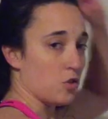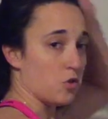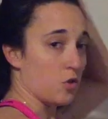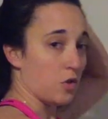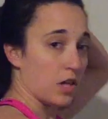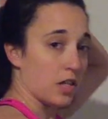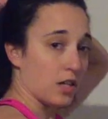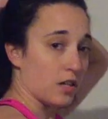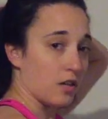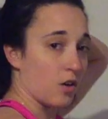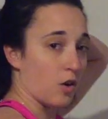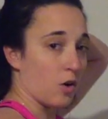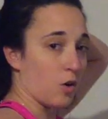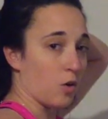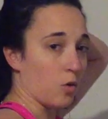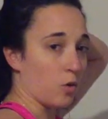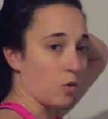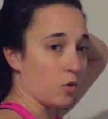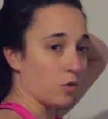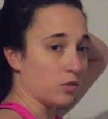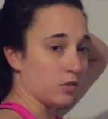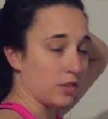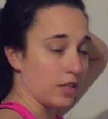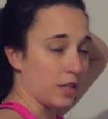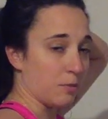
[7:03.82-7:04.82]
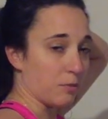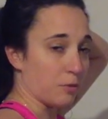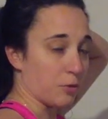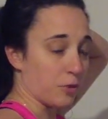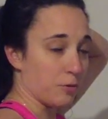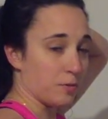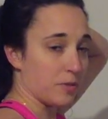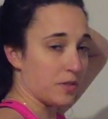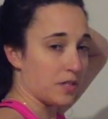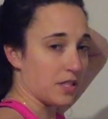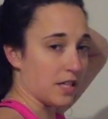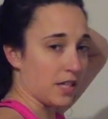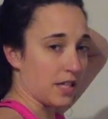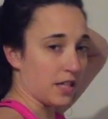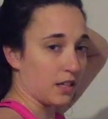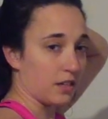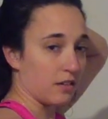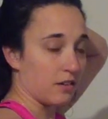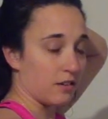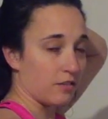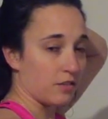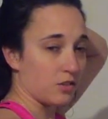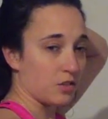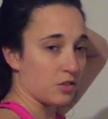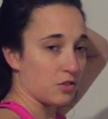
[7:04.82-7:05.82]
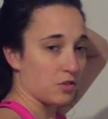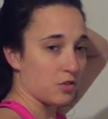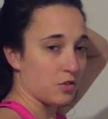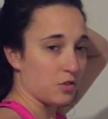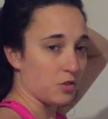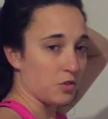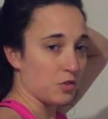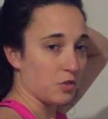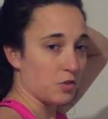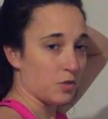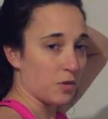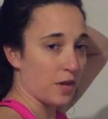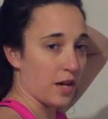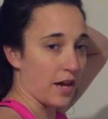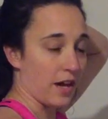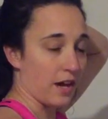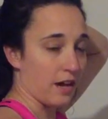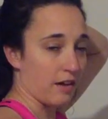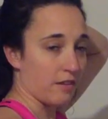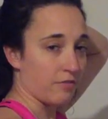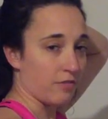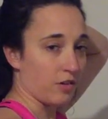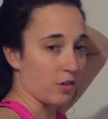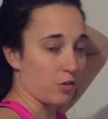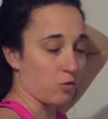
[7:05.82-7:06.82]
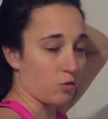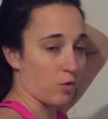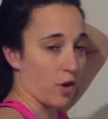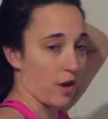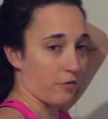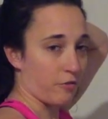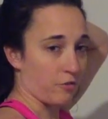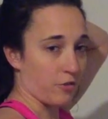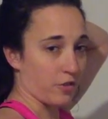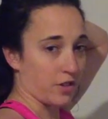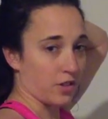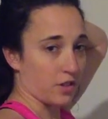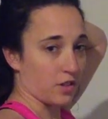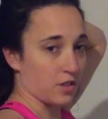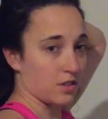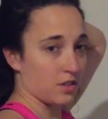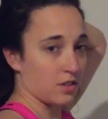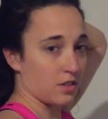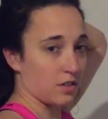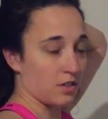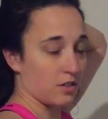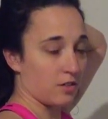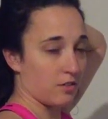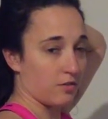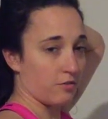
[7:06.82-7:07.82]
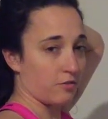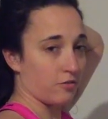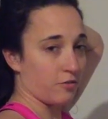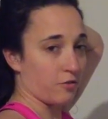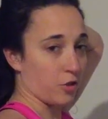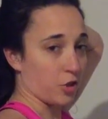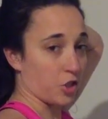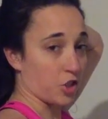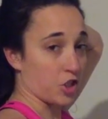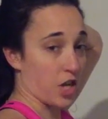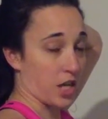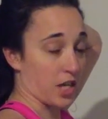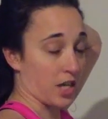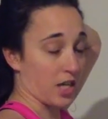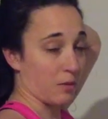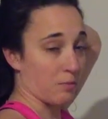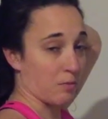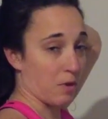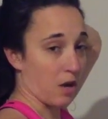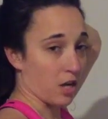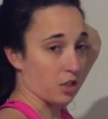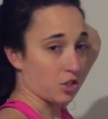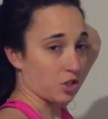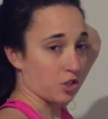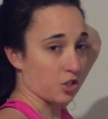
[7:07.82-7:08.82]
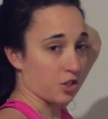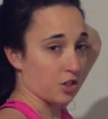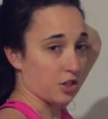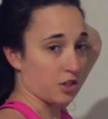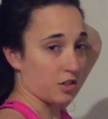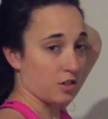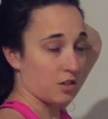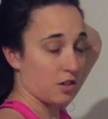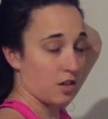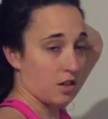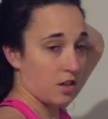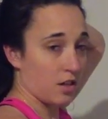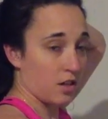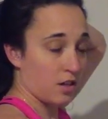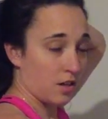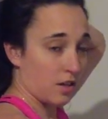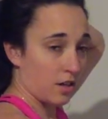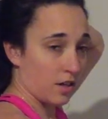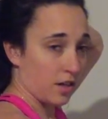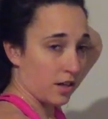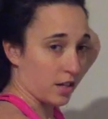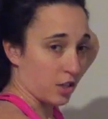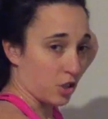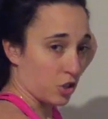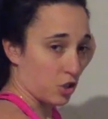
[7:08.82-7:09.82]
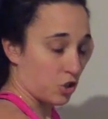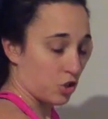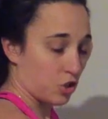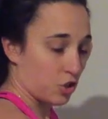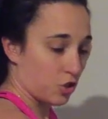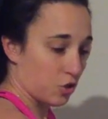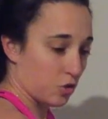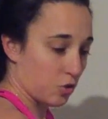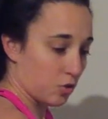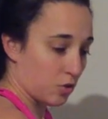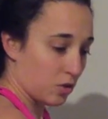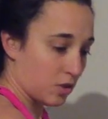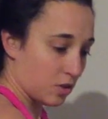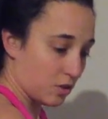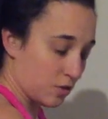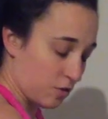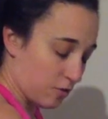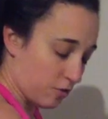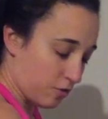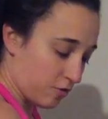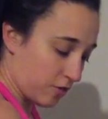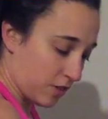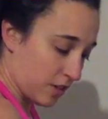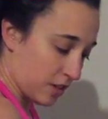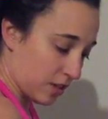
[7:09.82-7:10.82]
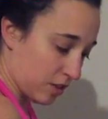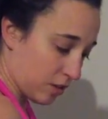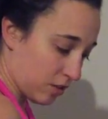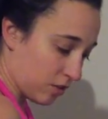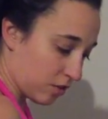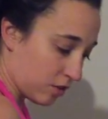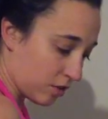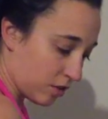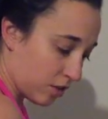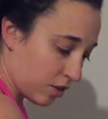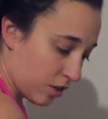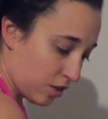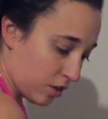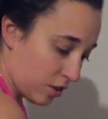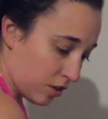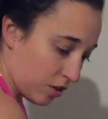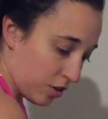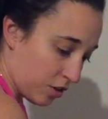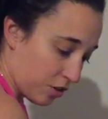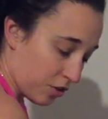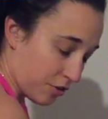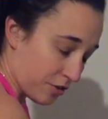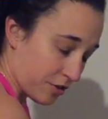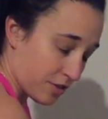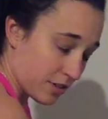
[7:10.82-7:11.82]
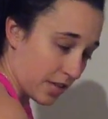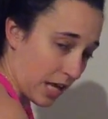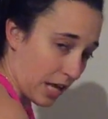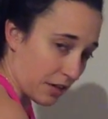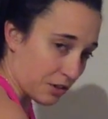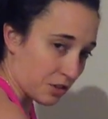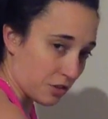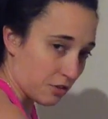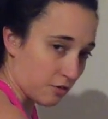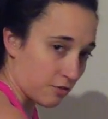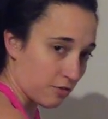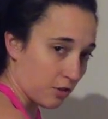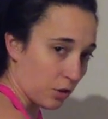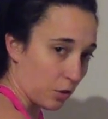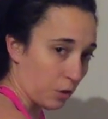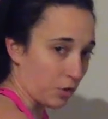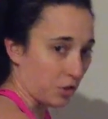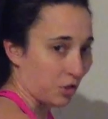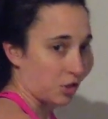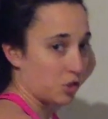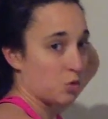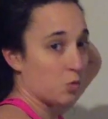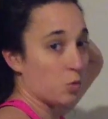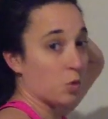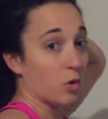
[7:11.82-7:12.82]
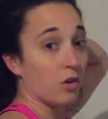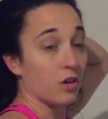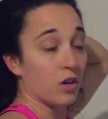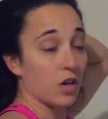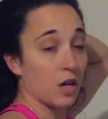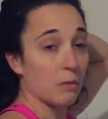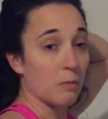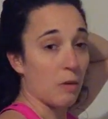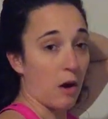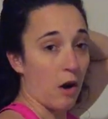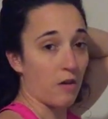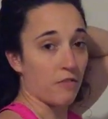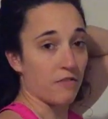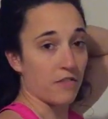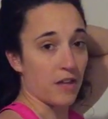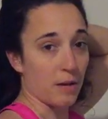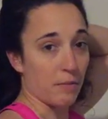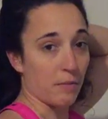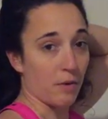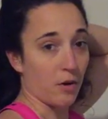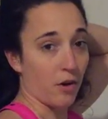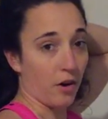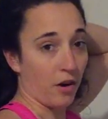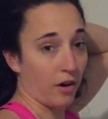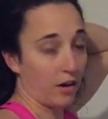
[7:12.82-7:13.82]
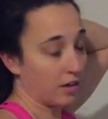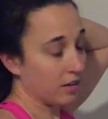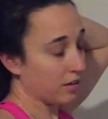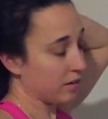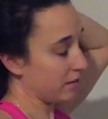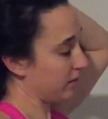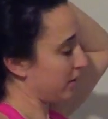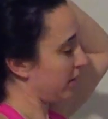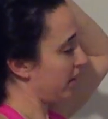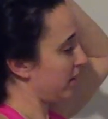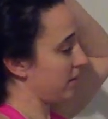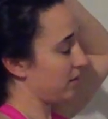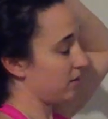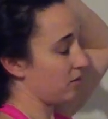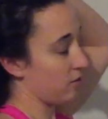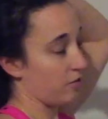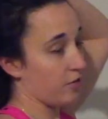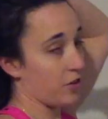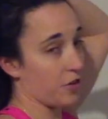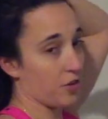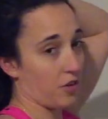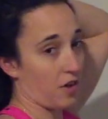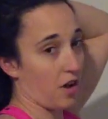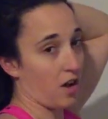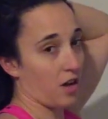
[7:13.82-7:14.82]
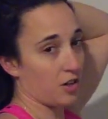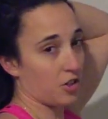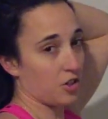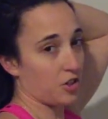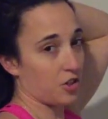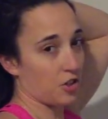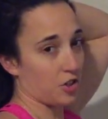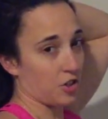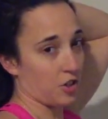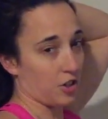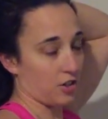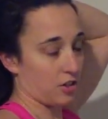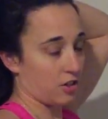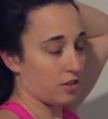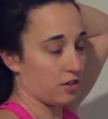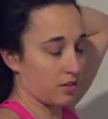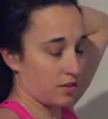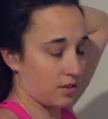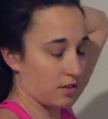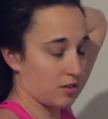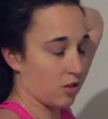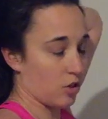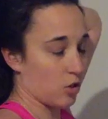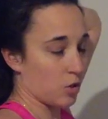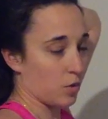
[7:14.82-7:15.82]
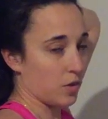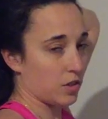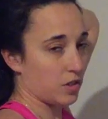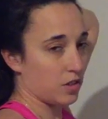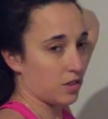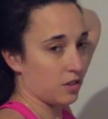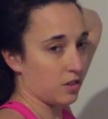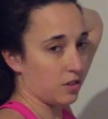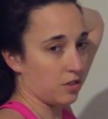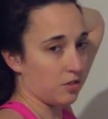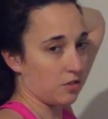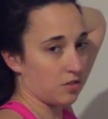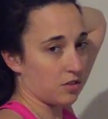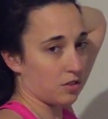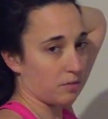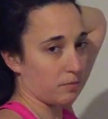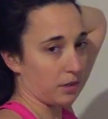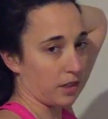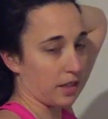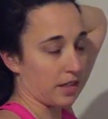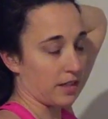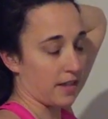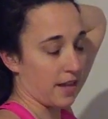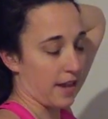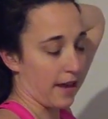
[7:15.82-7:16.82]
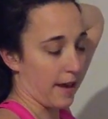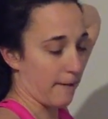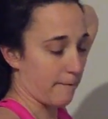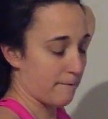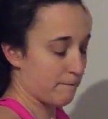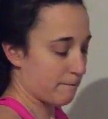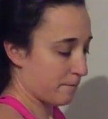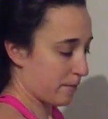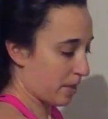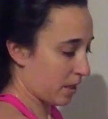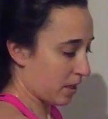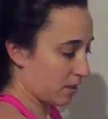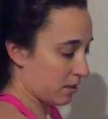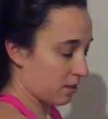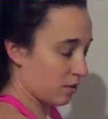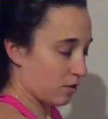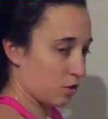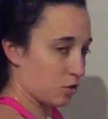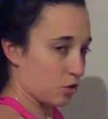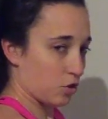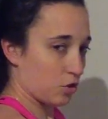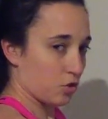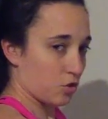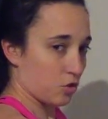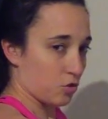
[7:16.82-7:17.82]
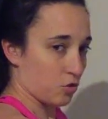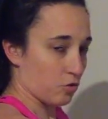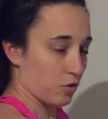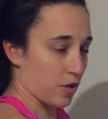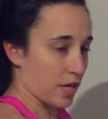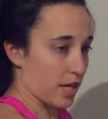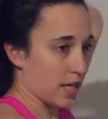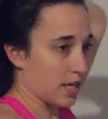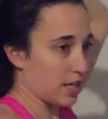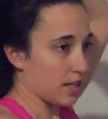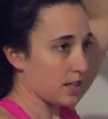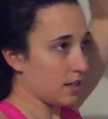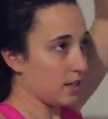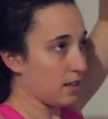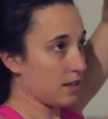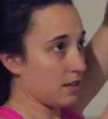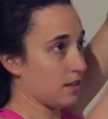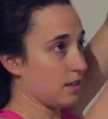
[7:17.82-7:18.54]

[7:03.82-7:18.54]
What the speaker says: you can hold a broomstick to have a reference for checking posture. And as soon as you feel you're slouching forward, you will come off that bar. Okay, so if you're unsure, it's always good to use something like that, straight